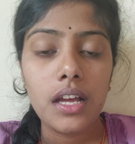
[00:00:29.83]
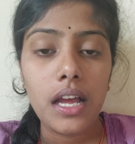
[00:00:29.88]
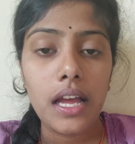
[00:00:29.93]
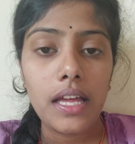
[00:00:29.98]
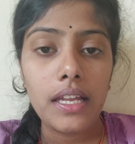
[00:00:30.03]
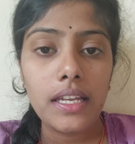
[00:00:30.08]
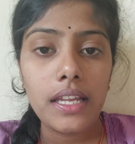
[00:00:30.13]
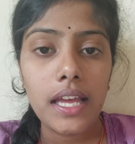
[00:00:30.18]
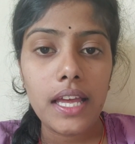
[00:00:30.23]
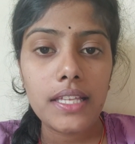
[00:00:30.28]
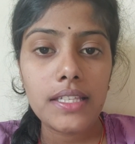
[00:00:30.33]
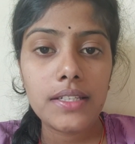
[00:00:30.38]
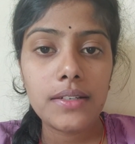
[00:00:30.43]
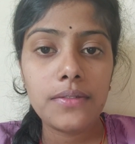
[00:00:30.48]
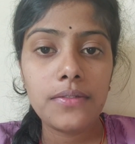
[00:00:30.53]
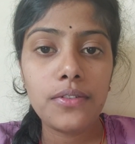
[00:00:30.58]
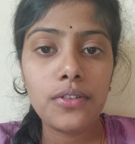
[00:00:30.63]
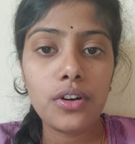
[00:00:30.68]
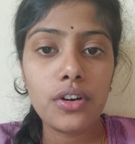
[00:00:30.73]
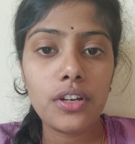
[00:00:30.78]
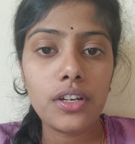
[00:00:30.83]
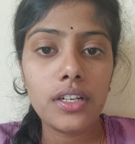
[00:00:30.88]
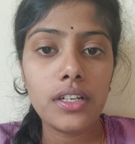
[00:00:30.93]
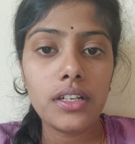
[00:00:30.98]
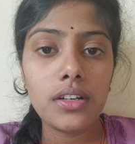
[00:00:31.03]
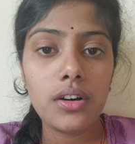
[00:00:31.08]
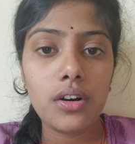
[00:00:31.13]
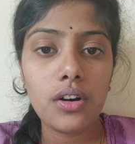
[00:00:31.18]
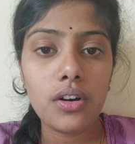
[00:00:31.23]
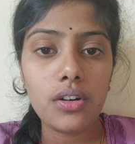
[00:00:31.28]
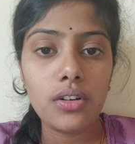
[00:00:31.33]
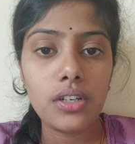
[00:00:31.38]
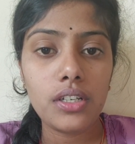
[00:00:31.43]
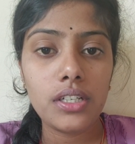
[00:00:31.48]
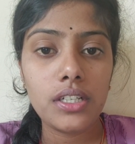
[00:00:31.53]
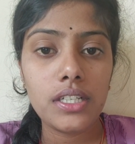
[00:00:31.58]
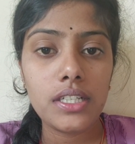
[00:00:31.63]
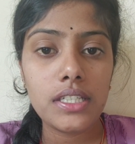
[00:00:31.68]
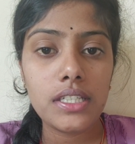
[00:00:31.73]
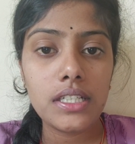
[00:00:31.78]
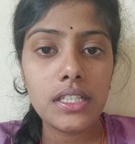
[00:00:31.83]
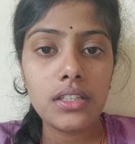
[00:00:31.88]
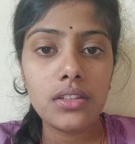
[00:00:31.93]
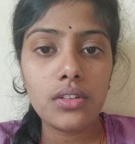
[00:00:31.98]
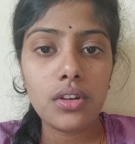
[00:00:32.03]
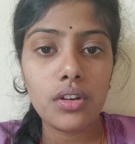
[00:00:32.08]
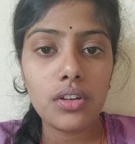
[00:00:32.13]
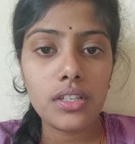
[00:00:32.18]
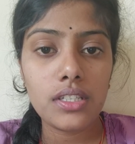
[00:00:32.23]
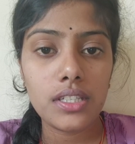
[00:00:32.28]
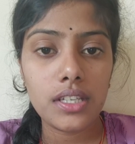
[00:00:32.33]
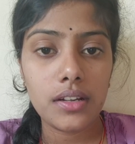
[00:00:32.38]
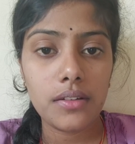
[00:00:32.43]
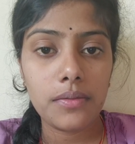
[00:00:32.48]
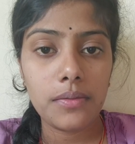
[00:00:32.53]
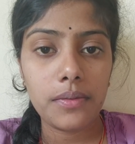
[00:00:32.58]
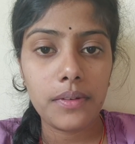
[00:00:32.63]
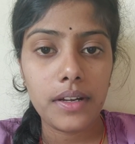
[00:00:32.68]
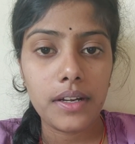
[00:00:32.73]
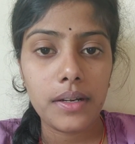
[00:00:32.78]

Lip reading: and as a foreign or it is a non-self.